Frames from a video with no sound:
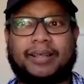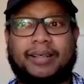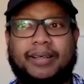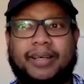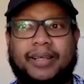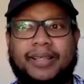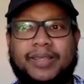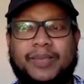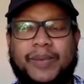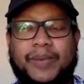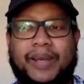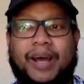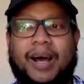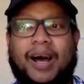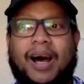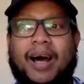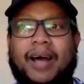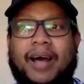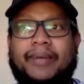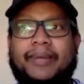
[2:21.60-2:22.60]
it's been
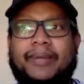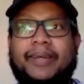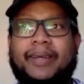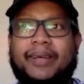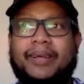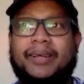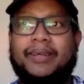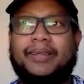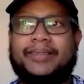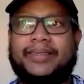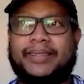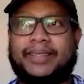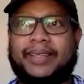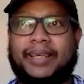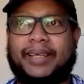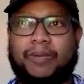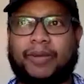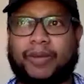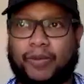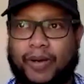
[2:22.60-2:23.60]
hard
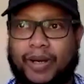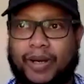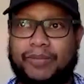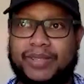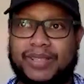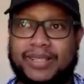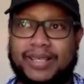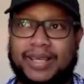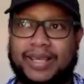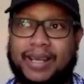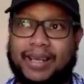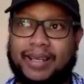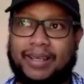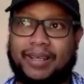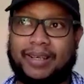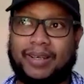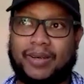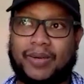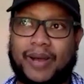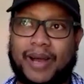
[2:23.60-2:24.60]
dealing with what I'm seeing in the
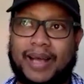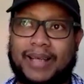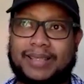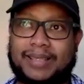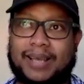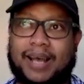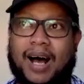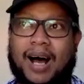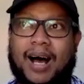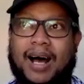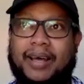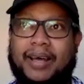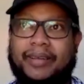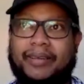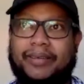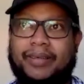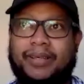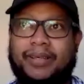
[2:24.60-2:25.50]
US, hard